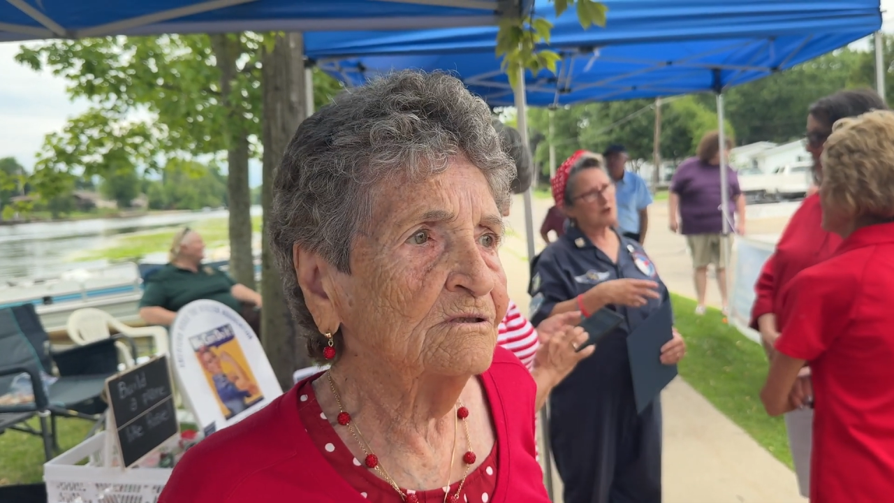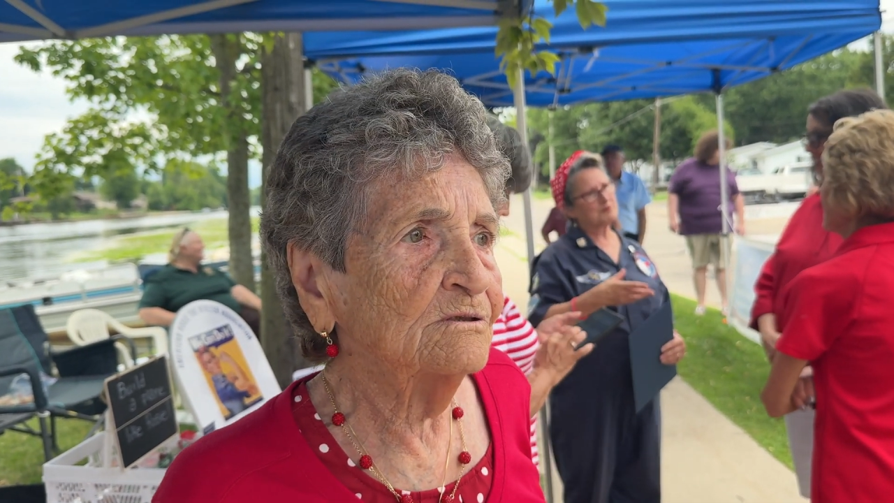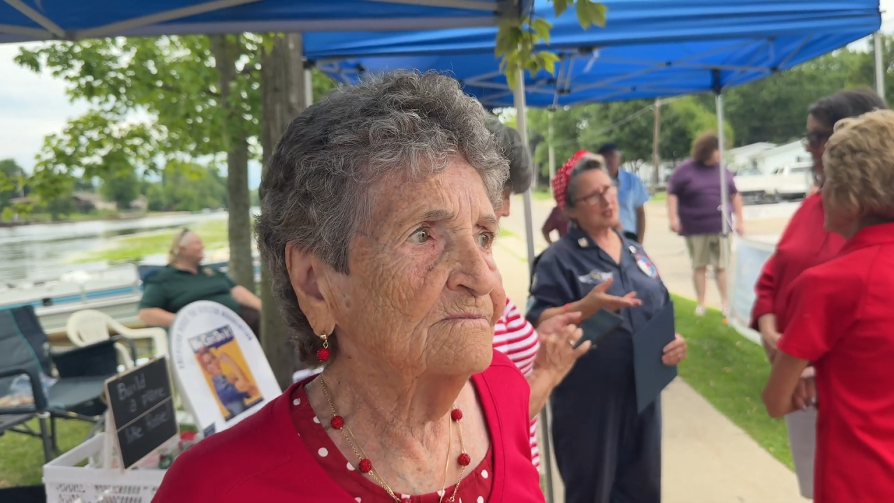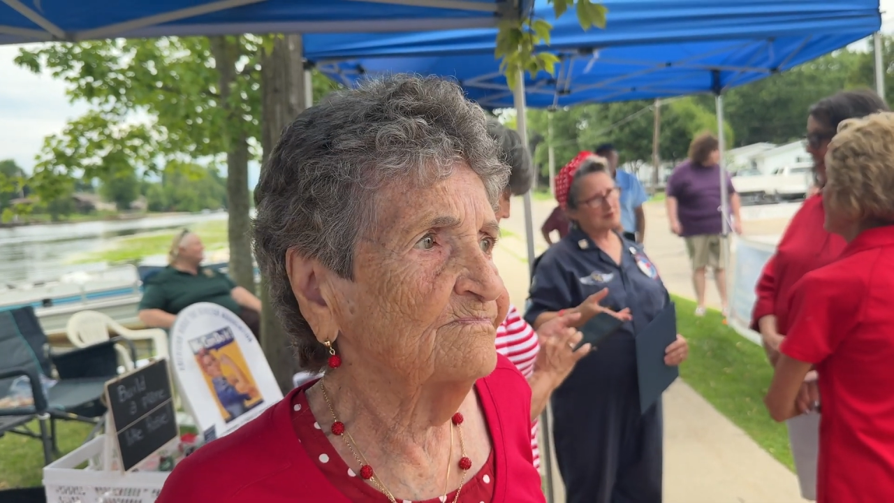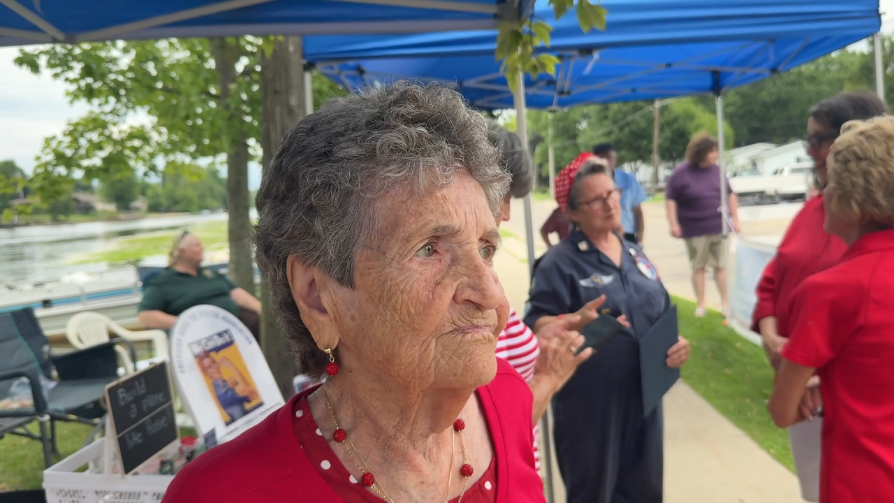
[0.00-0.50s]

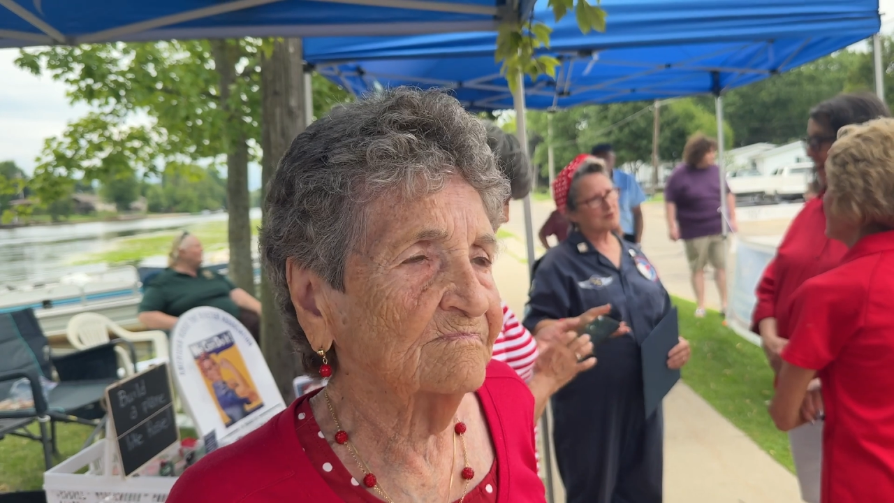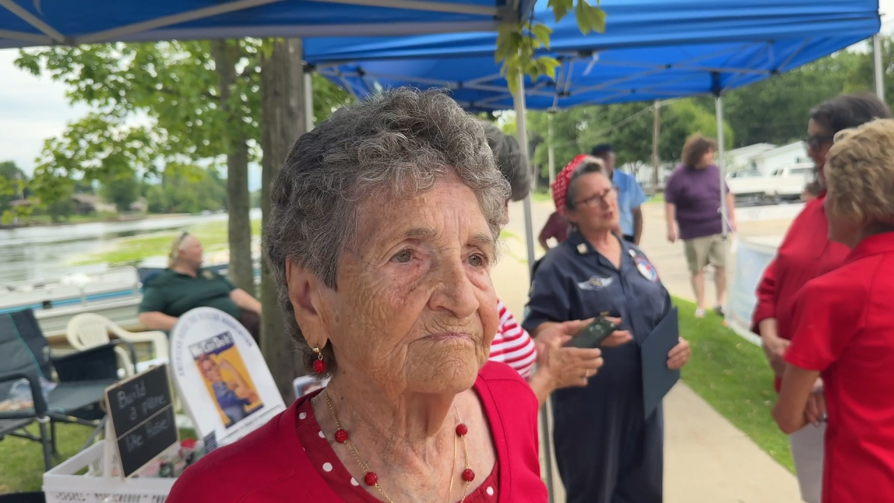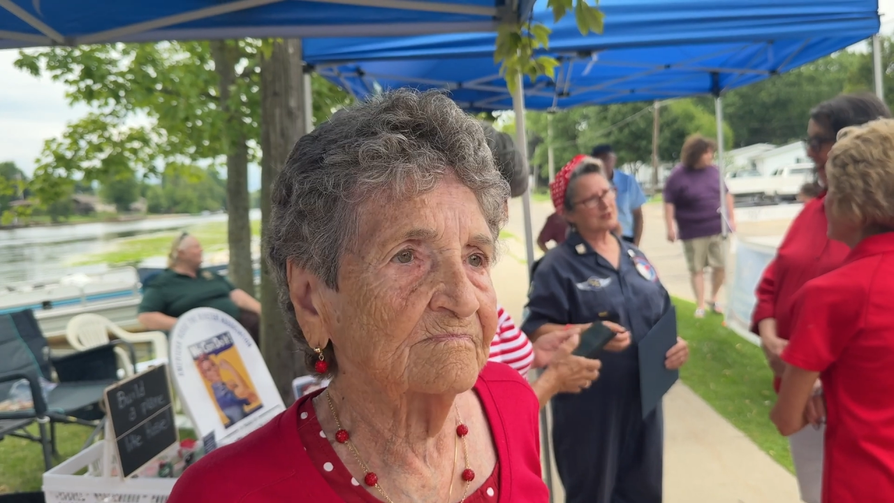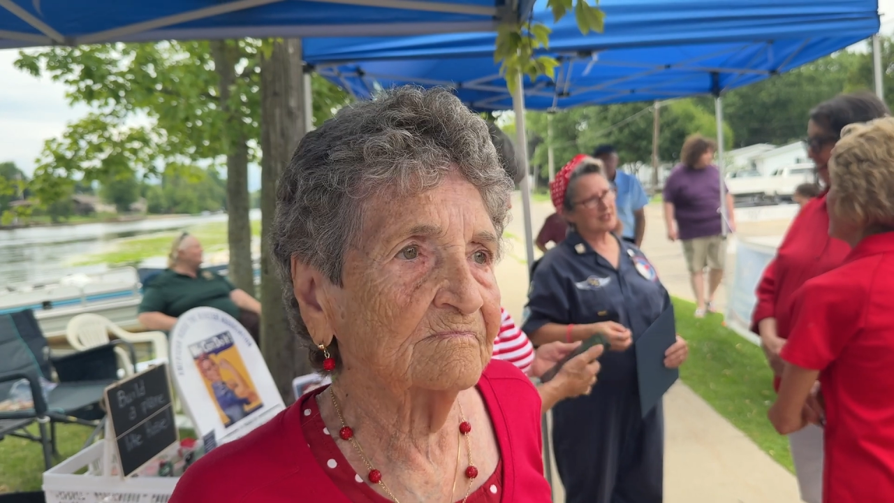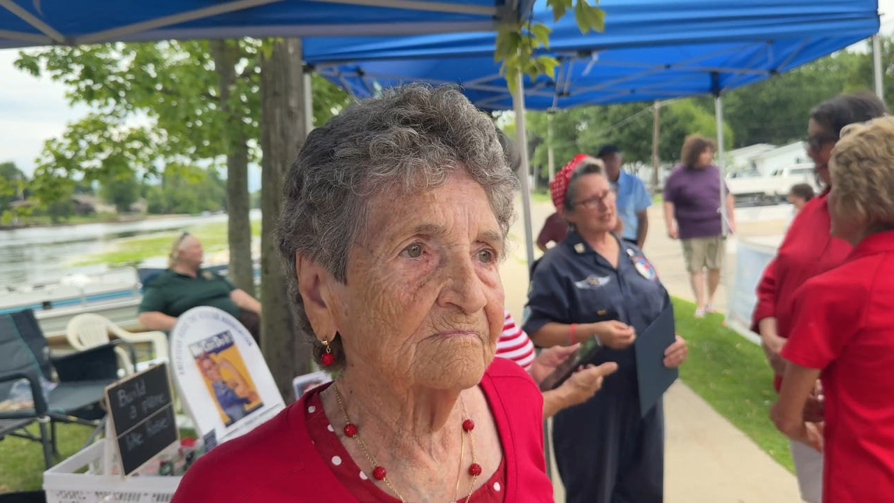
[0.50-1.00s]

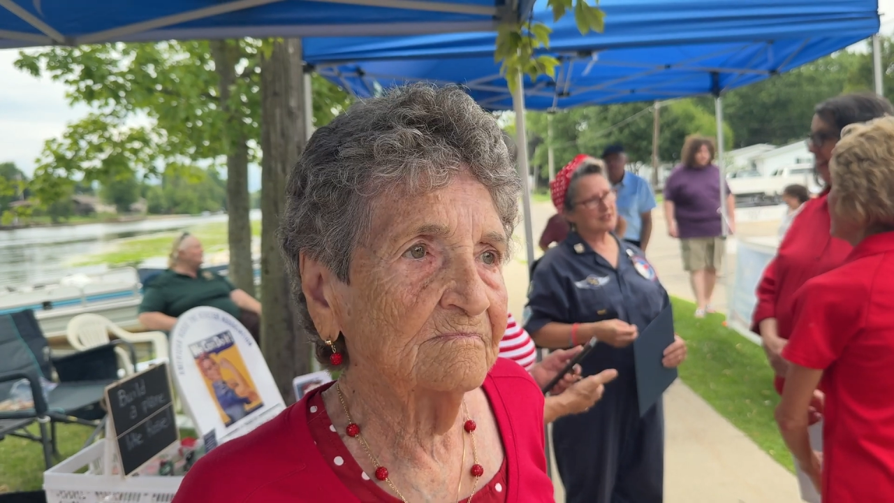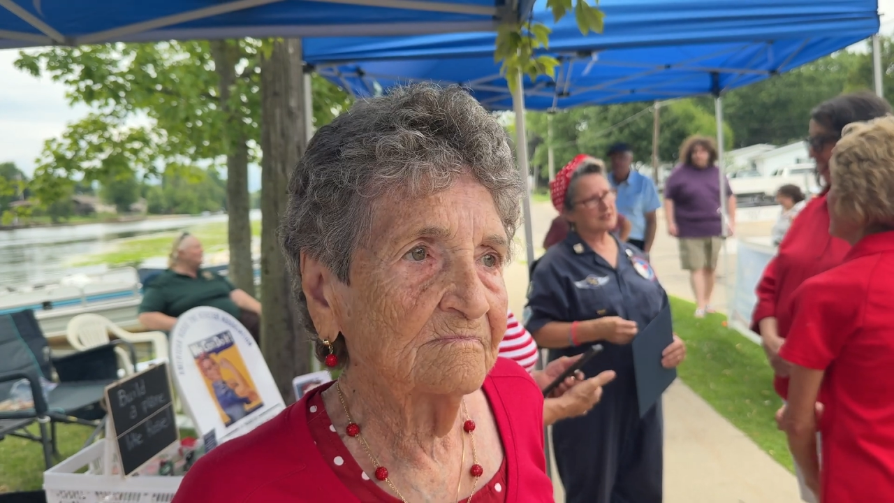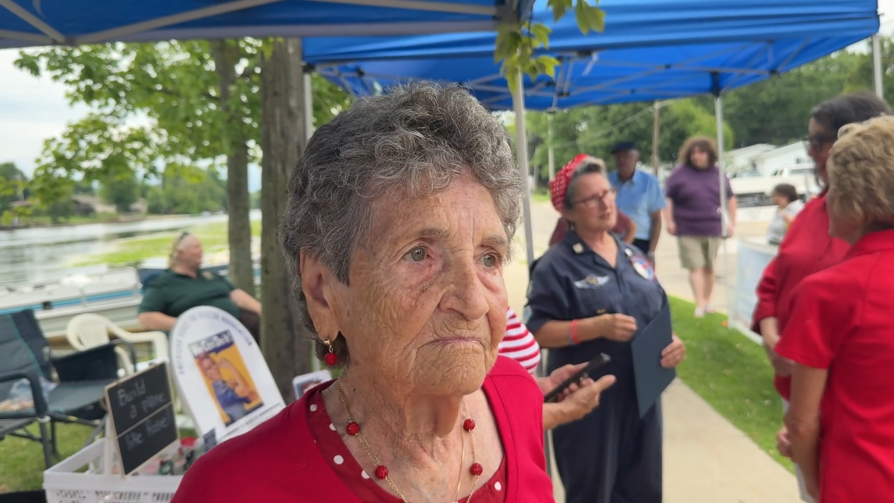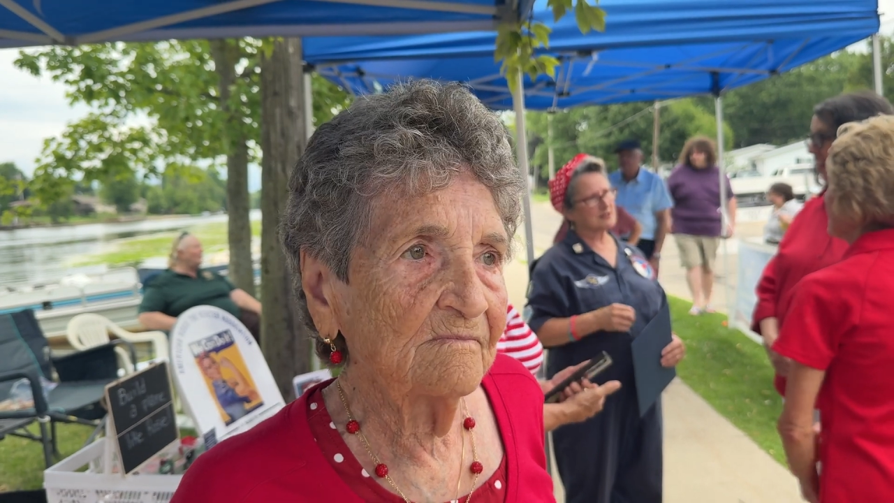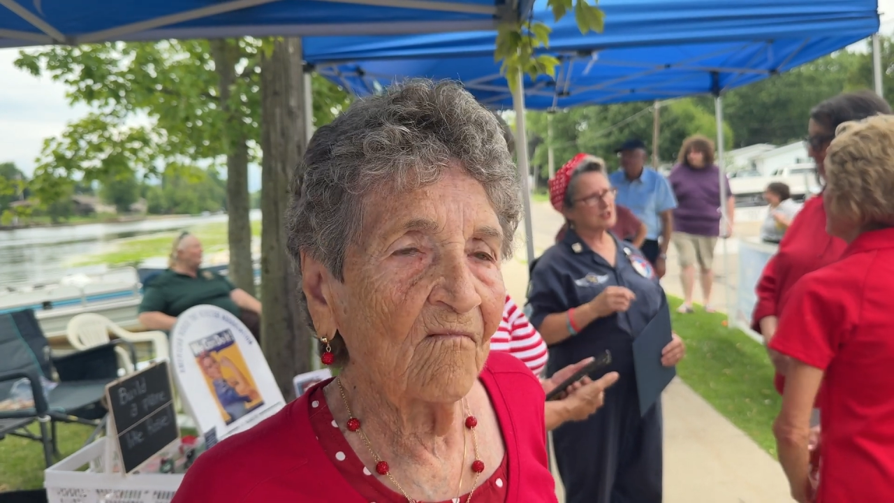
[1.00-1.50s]
advertising because